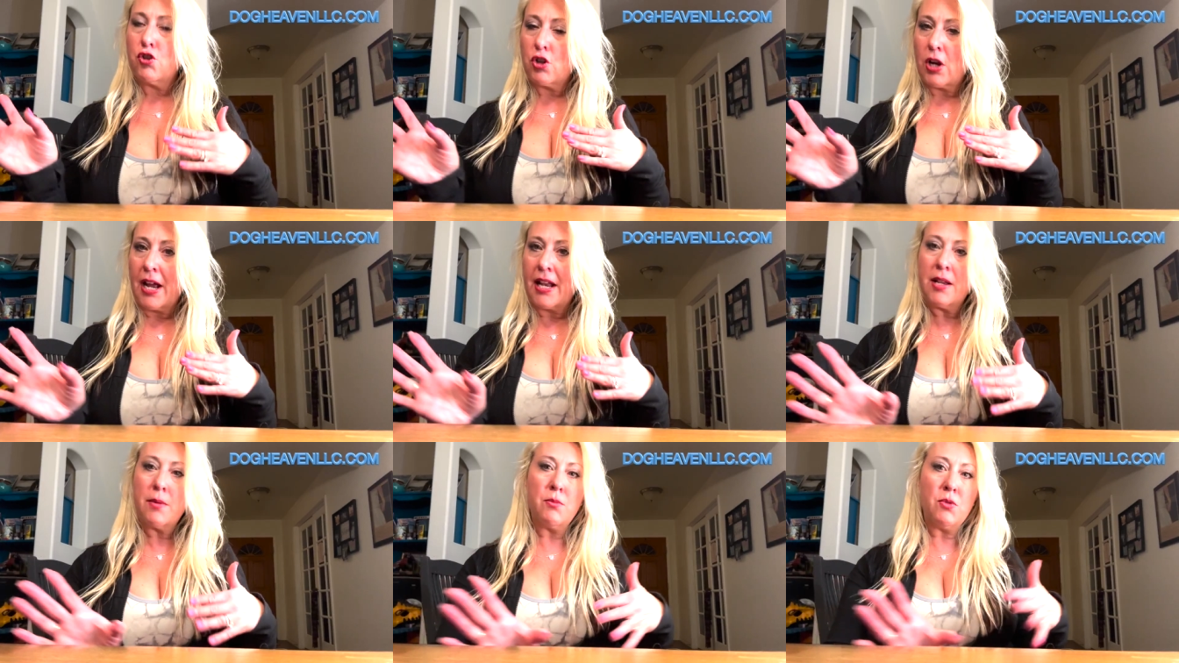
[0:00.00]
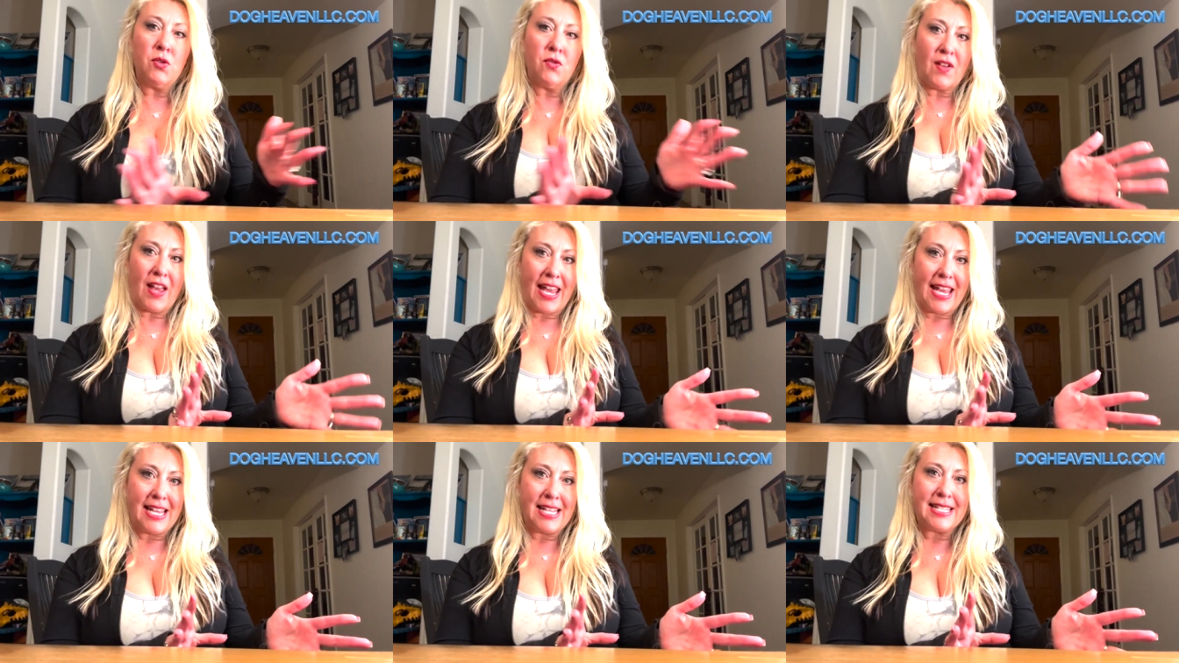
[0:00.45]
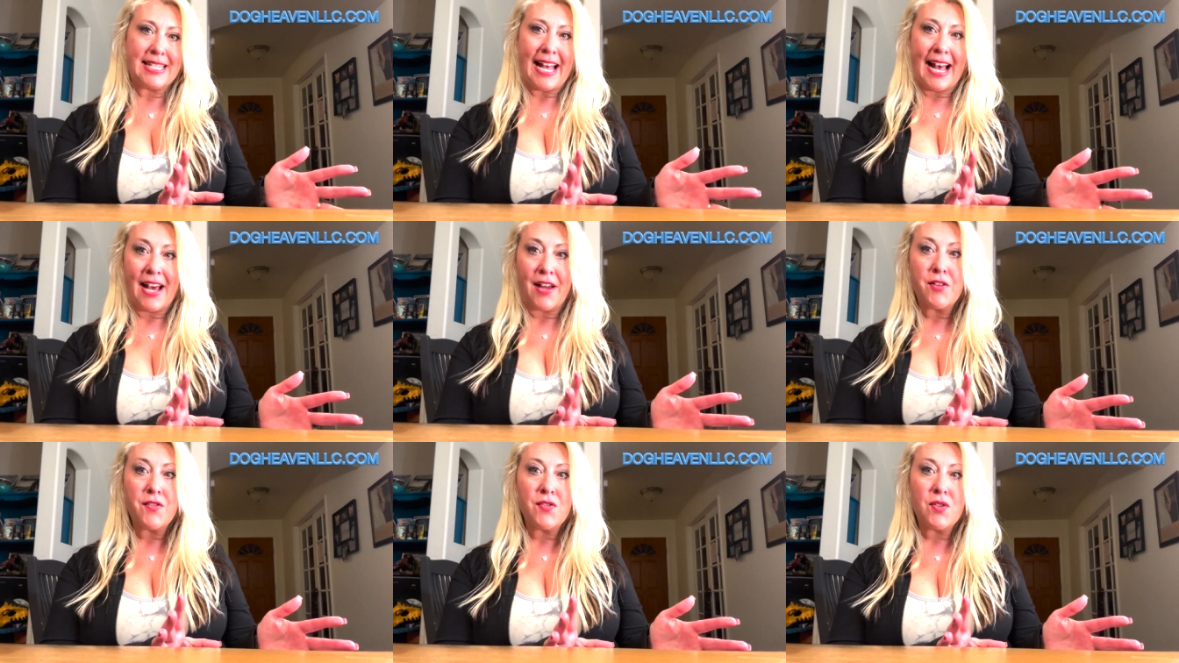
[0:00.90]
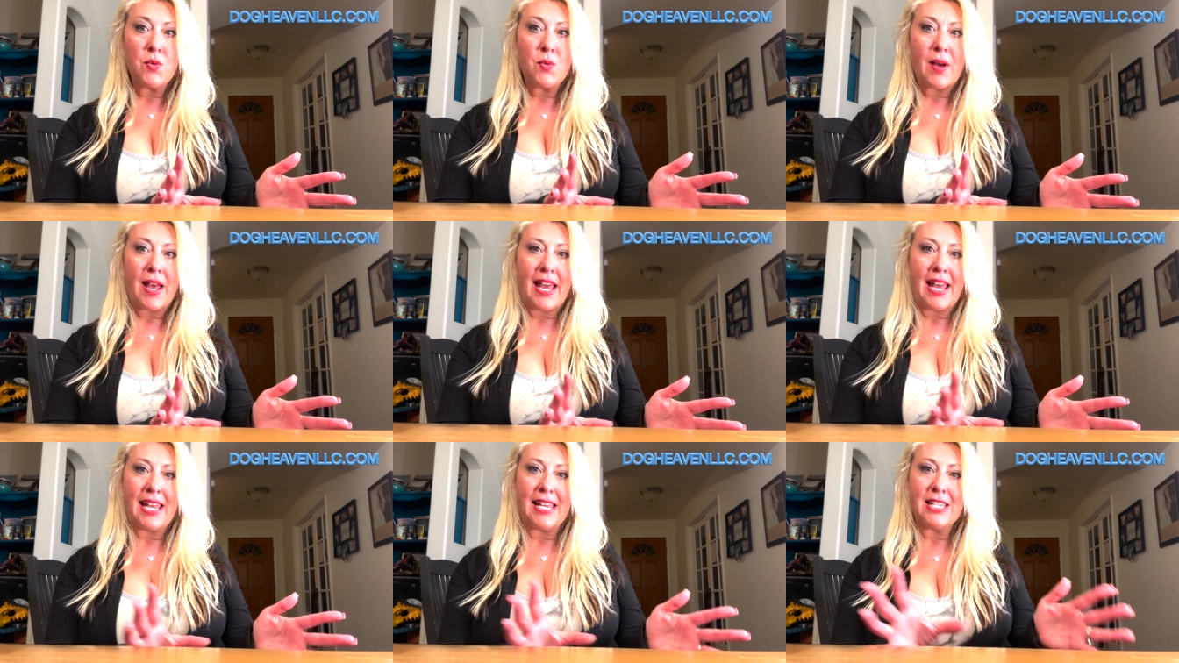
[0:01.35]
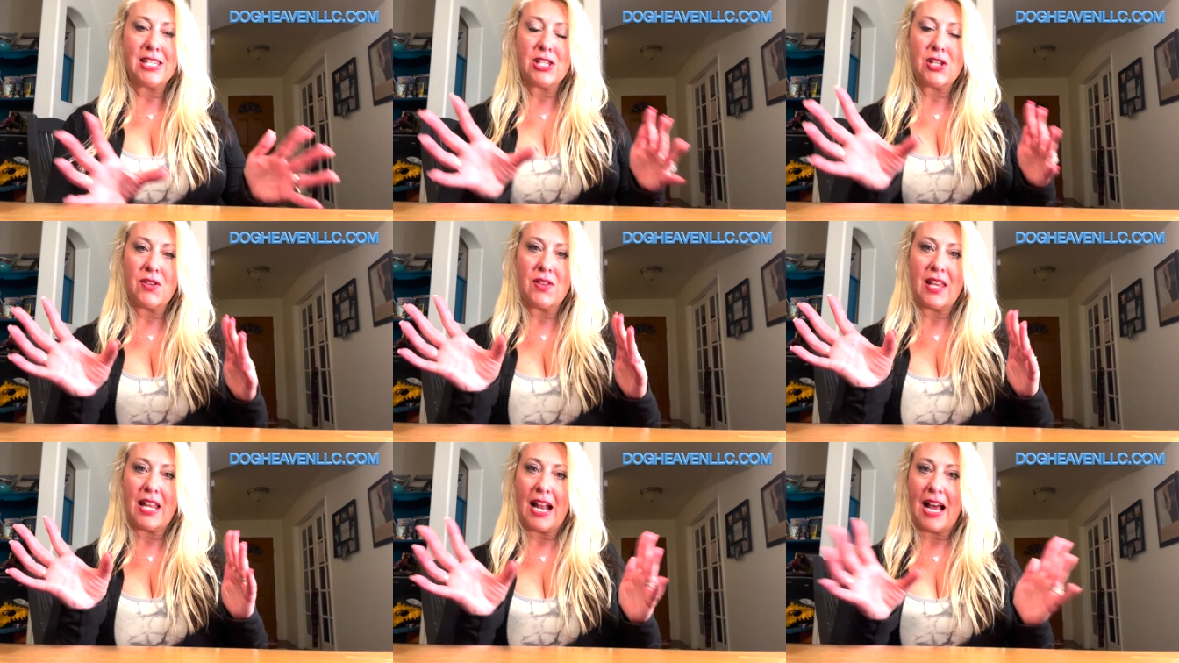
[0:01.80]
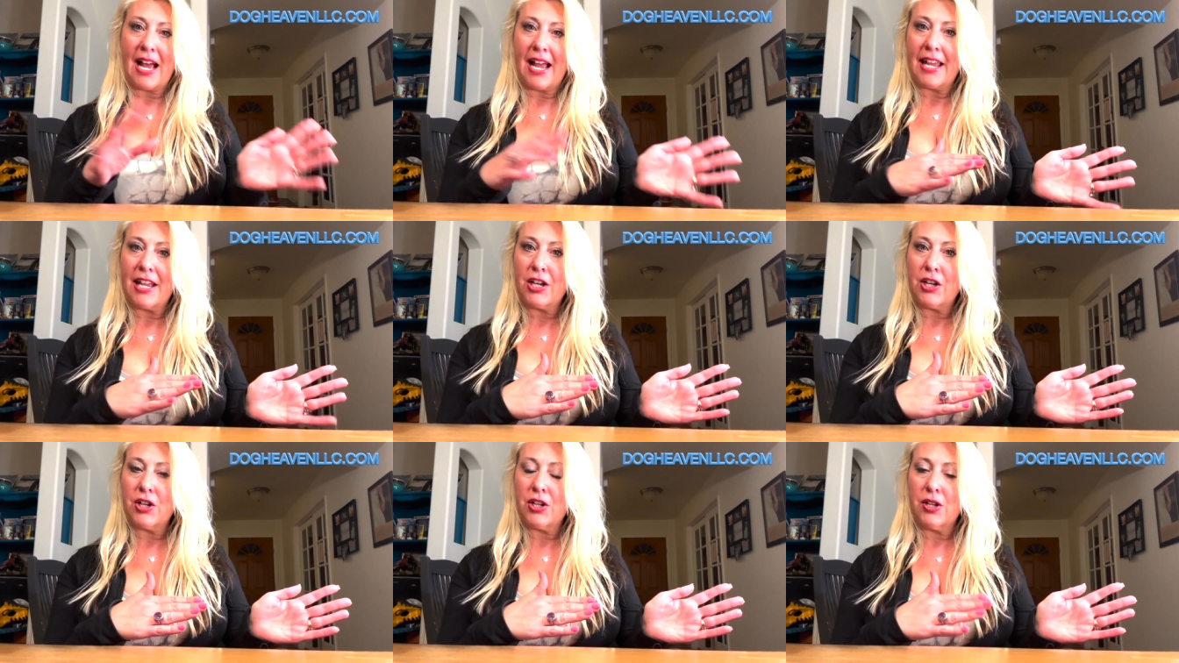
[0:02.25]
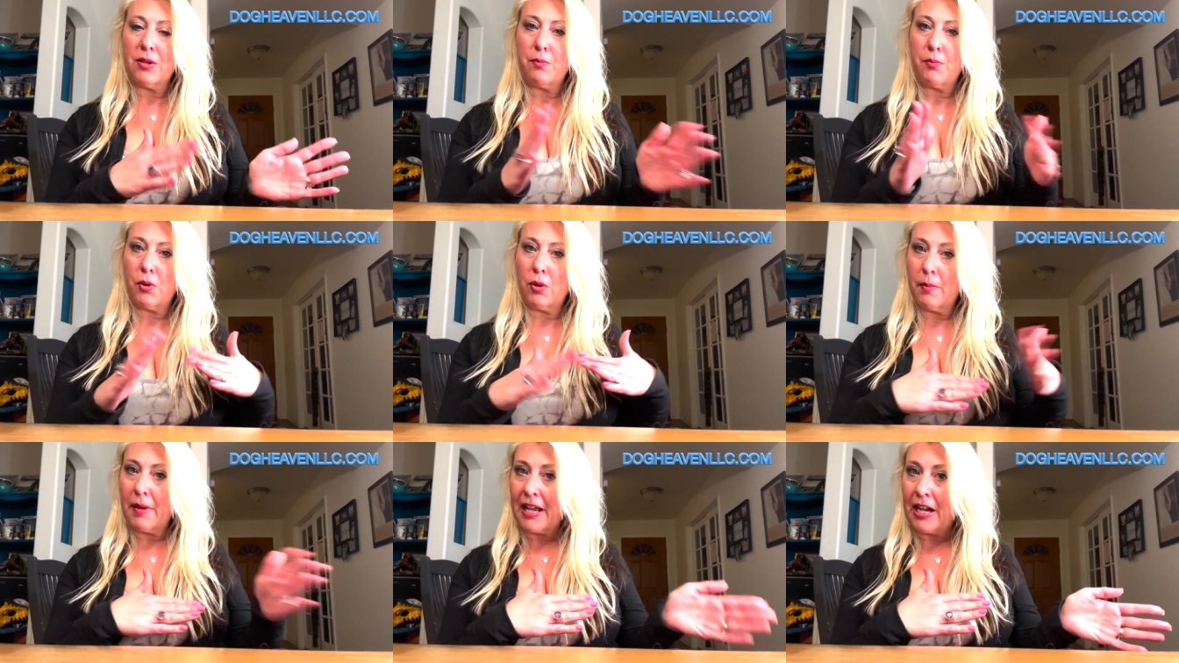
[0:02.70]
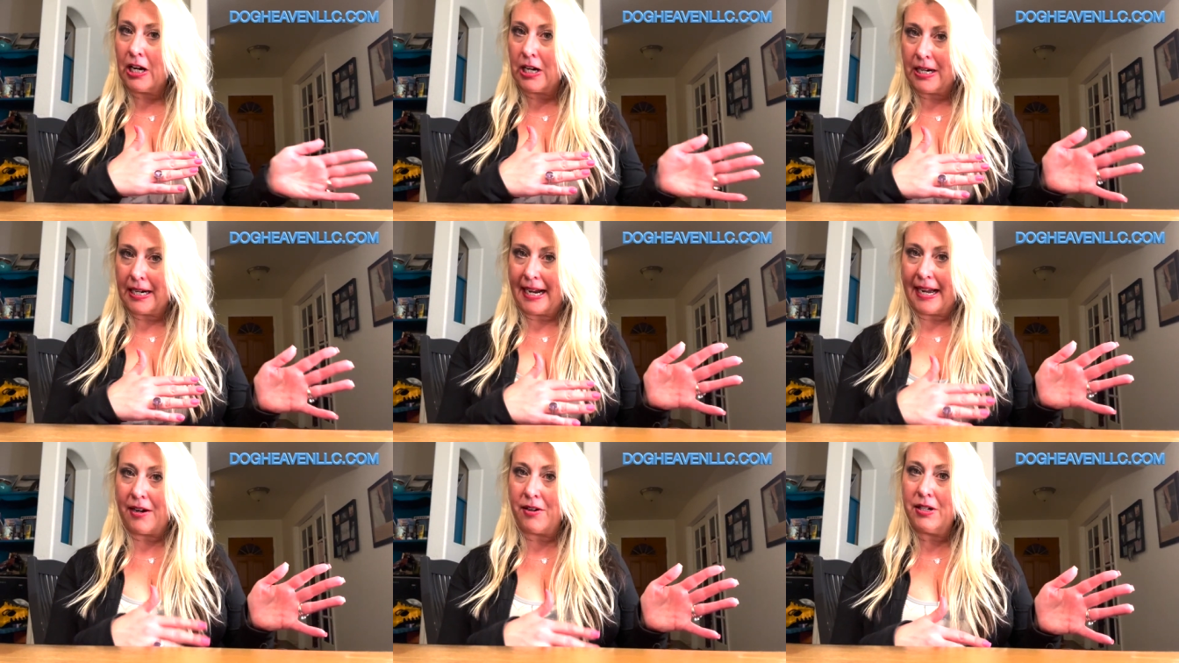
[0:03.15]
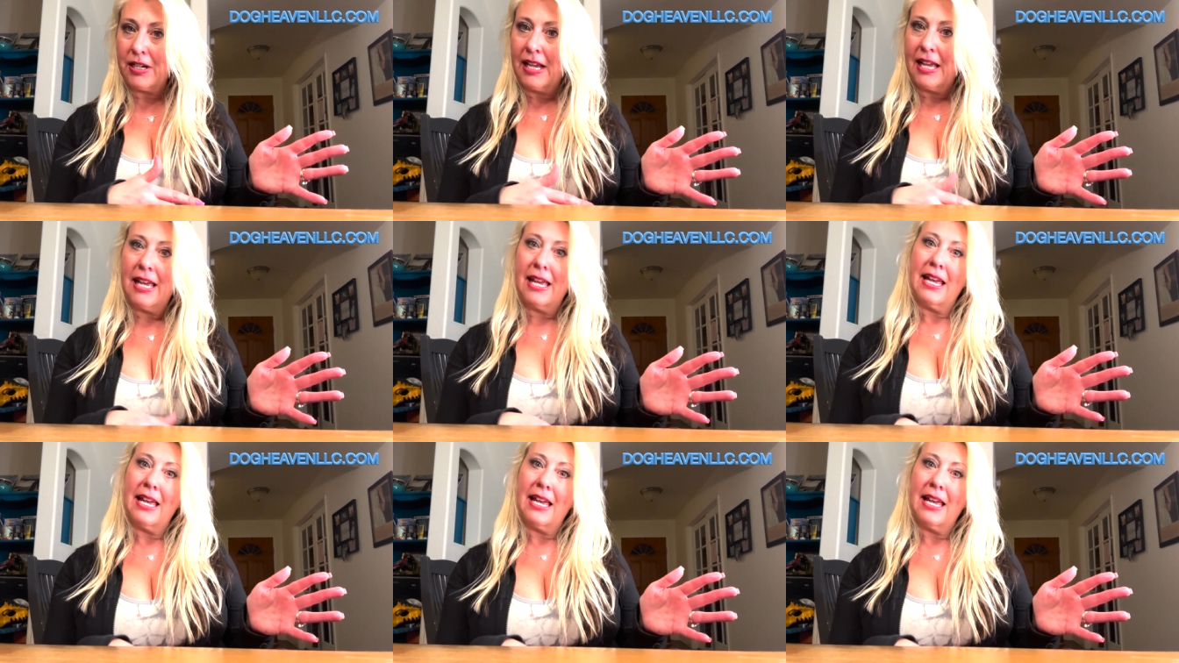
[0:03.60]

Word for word: trying to move Ace out of the way so that I could pull my car out.